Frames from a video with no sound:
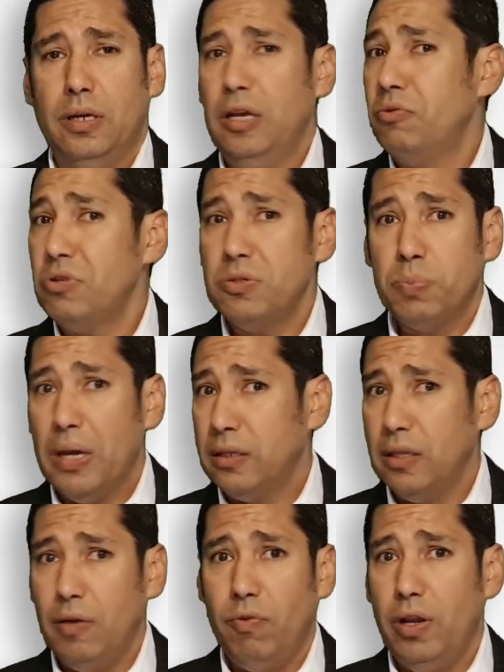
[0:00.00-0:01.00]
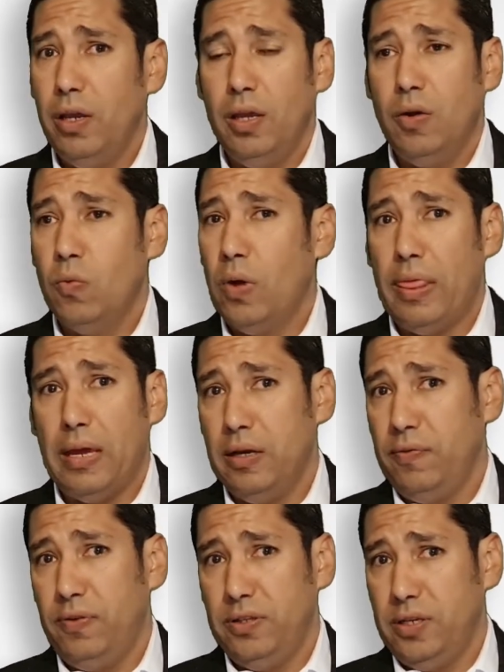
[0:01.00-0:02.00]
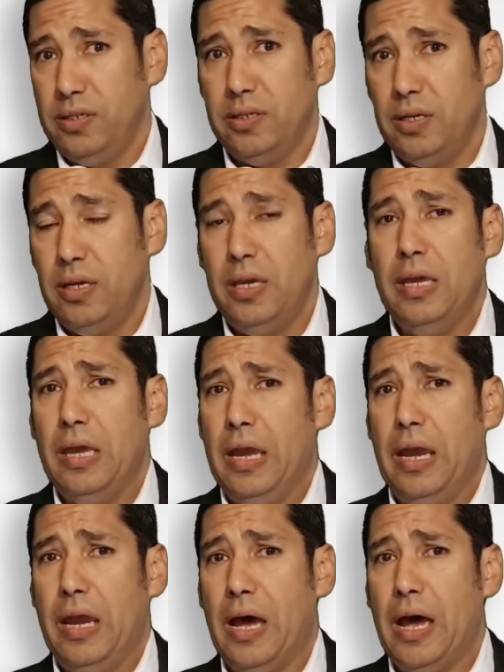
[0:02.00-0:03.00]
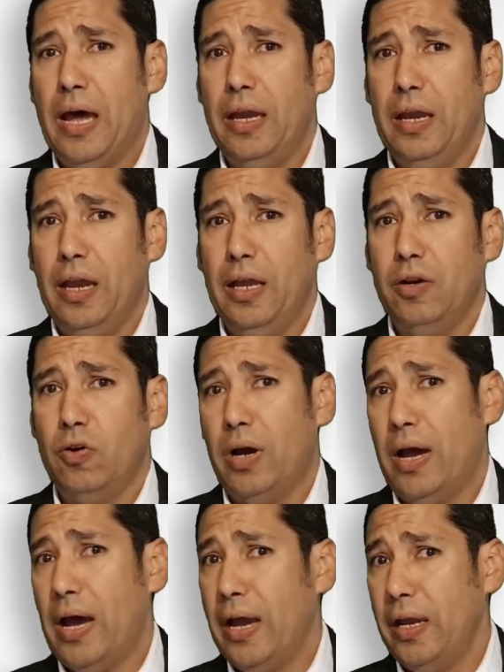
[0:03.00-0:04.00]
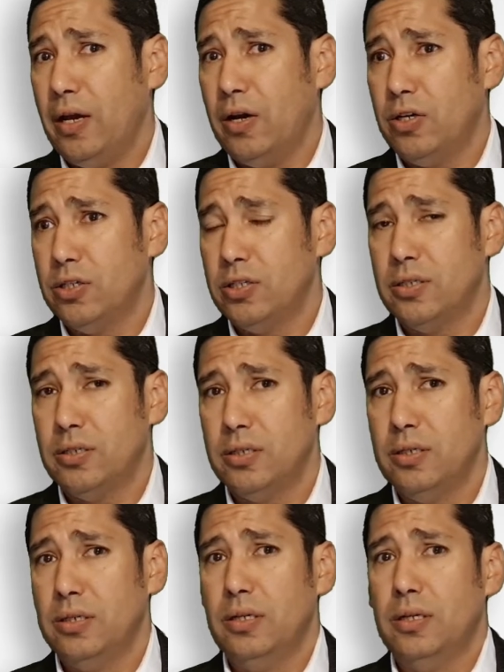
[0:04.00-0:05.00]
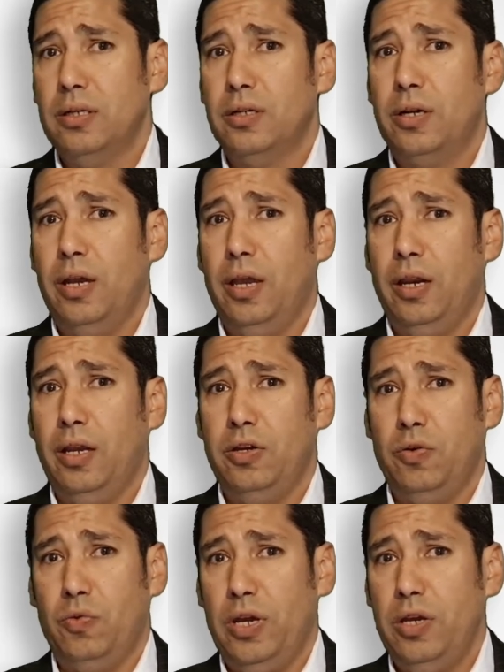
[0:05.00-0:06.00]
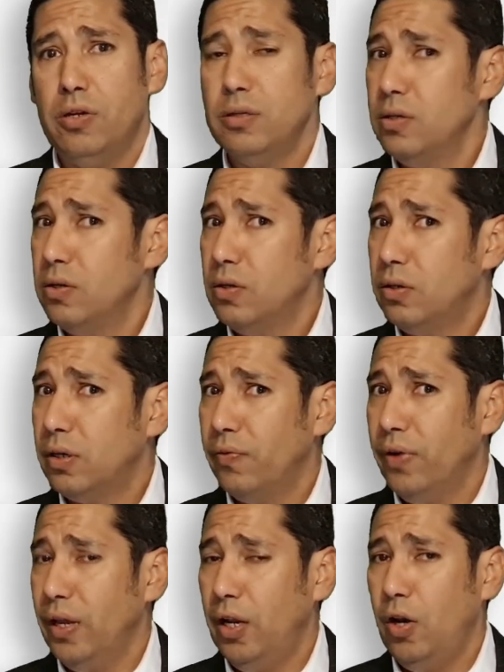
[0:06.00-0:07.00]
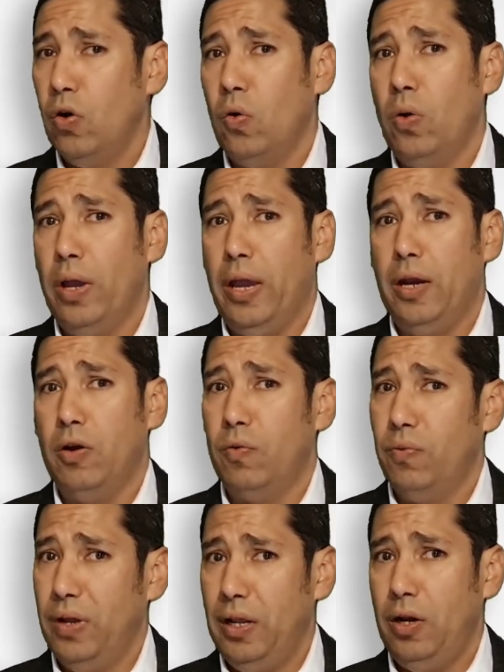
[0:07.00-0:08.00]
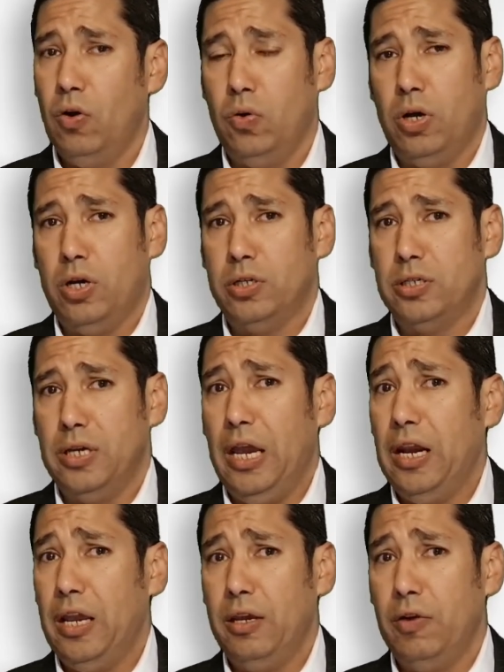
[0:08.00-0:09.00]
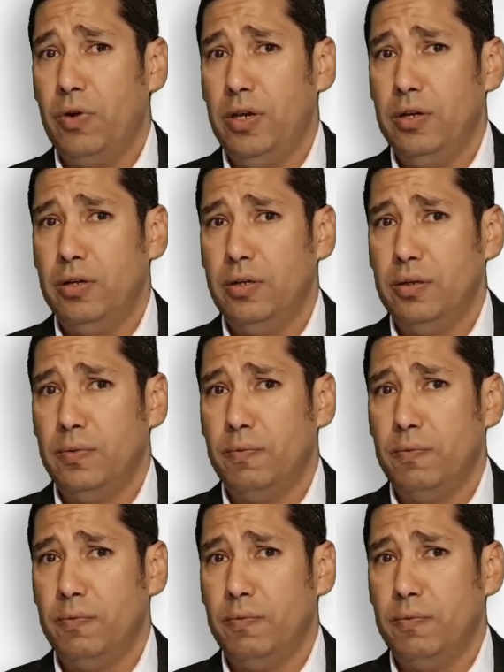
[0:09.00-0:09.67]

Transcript: irrespectively whether if it is a high-end or high-cost energy region or a very low-end or very low-cost energy region.